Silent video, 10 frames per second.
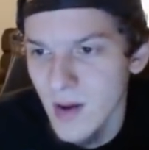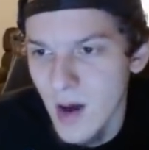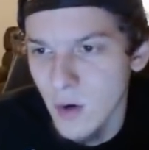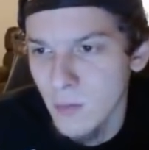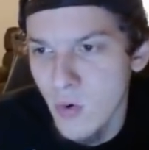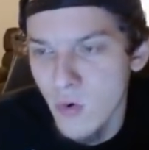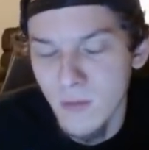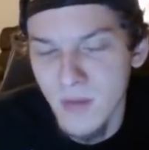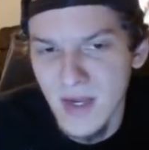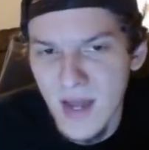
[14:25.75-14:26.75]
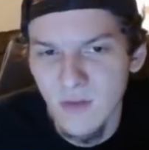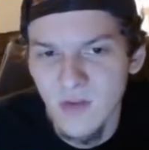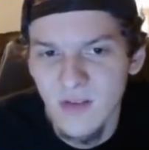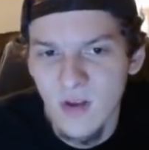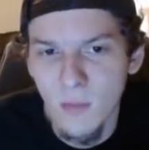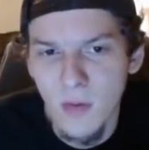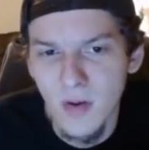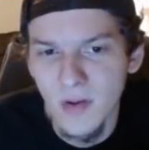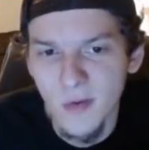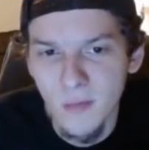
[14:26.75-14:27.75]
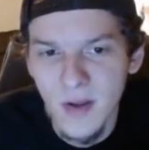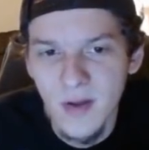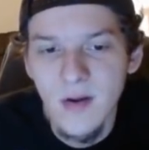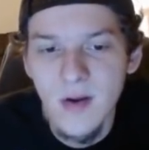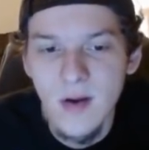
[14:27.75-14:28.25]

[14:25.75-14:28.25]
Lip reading: Otto Porter being out does help him a little bit.